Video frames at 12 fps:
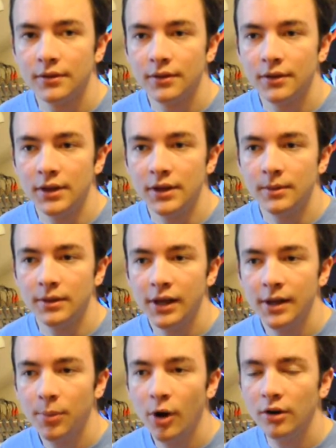the
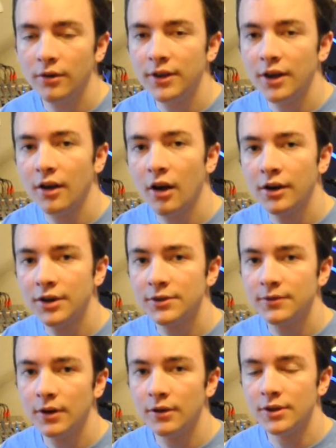part of the
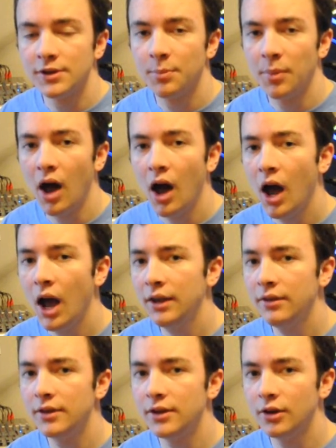ionosphere that's
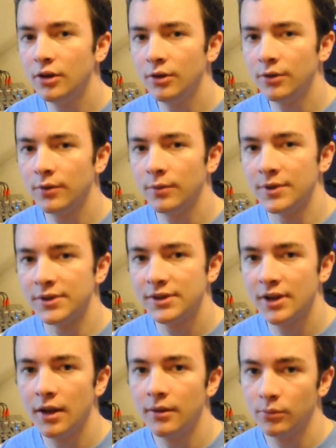behind the Earth from the
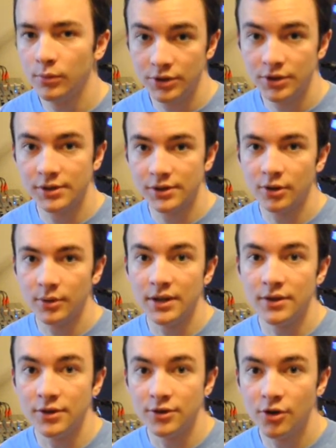Sun, which is you know
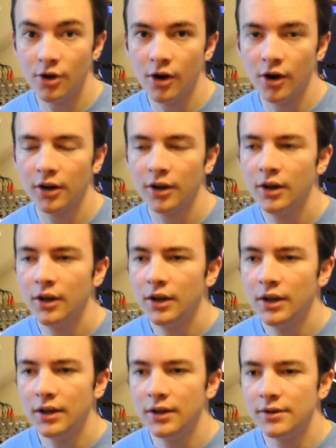in the dark,
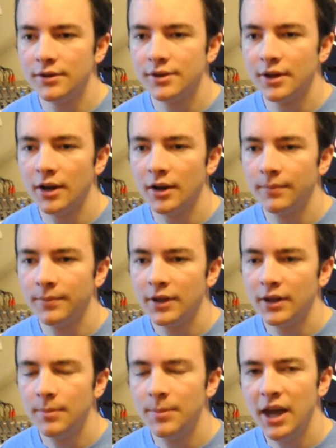is uh,
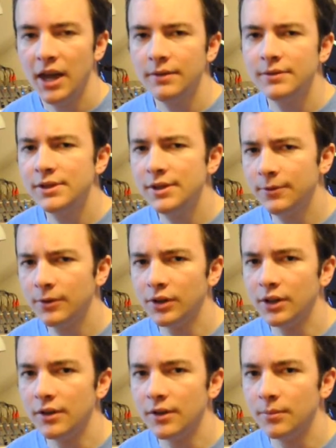it behaves
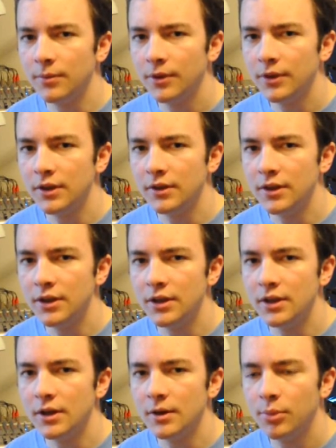differently than the,
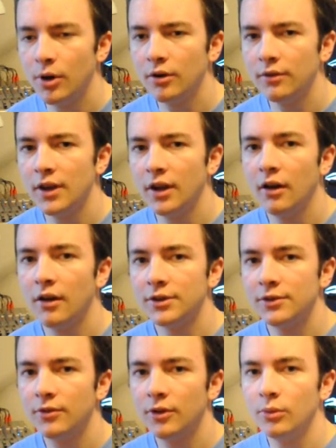the uh, part of the
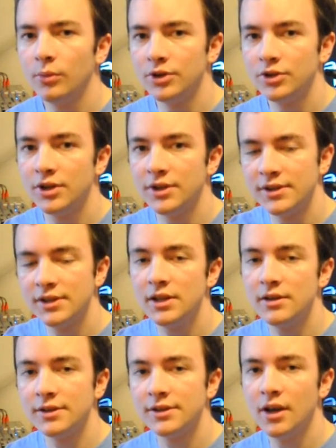ionosphere which can
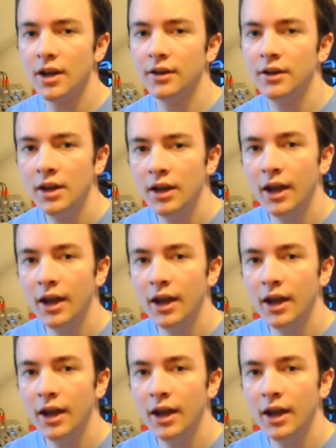see the Sun